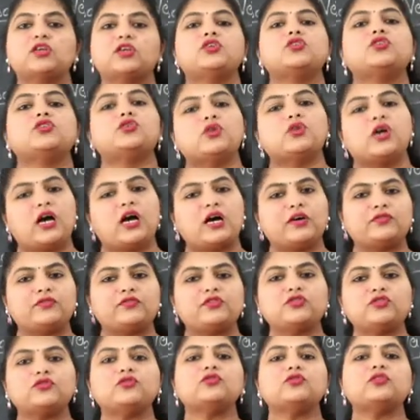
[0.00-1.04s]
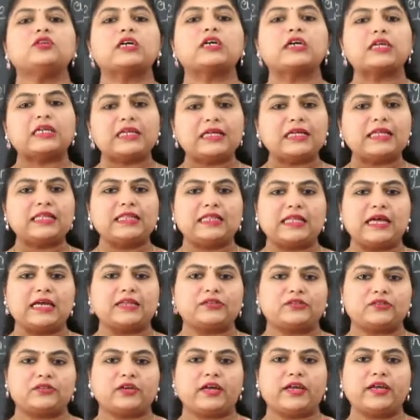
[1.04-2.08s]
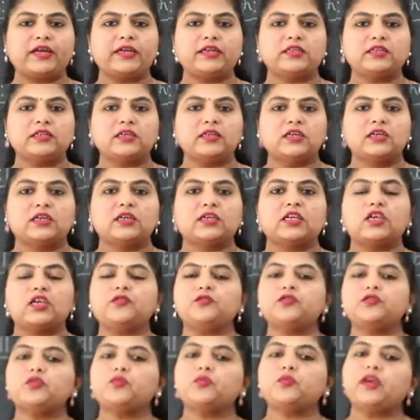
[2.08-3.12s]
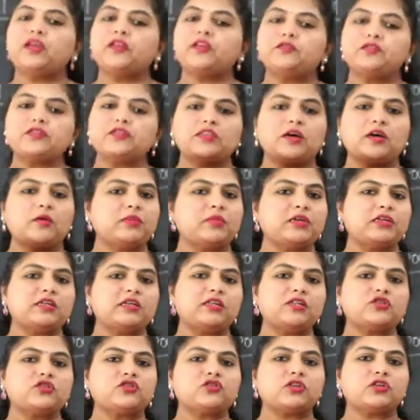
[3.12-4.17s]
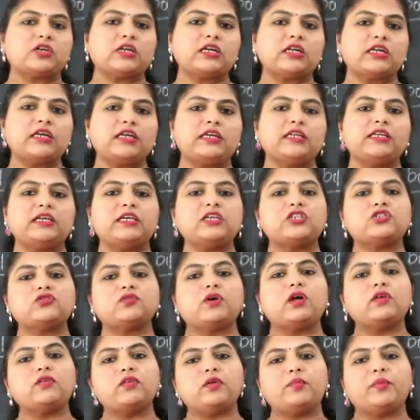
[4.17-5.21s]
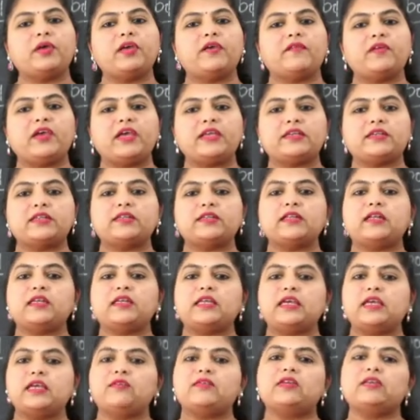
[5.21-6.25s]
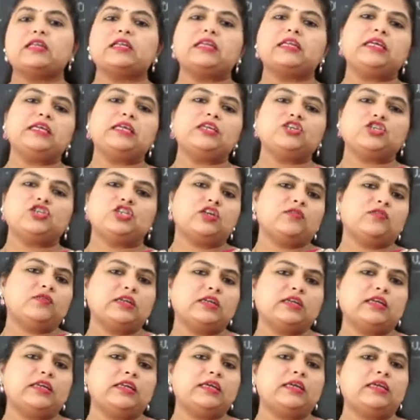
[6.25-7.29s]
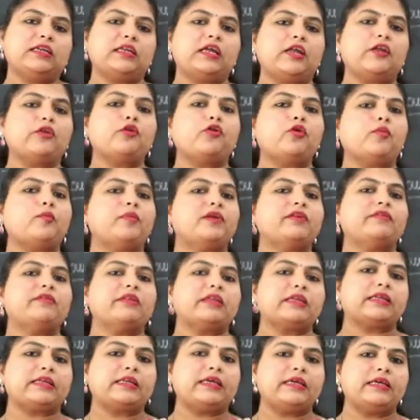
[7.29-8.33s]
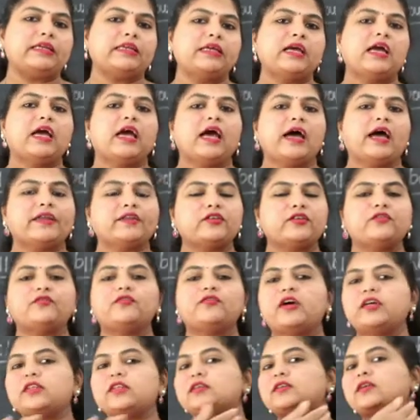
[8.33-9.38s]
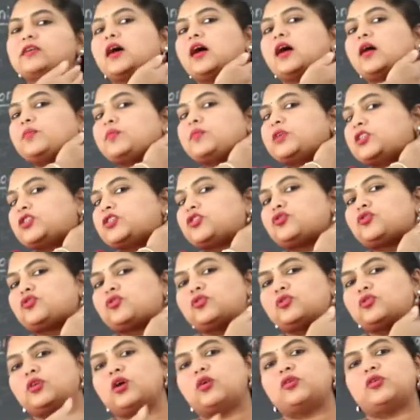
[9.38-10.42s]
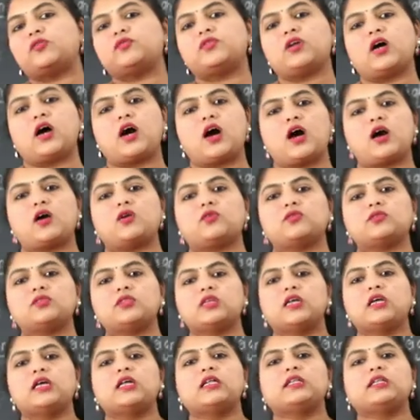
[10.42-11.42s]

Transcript: You have to clean that, right? If you wait for somebody else to clean, each one will be waiting that he will clean, she will clean, and nobody will clean, and you'll find the garbage thrown out of the house.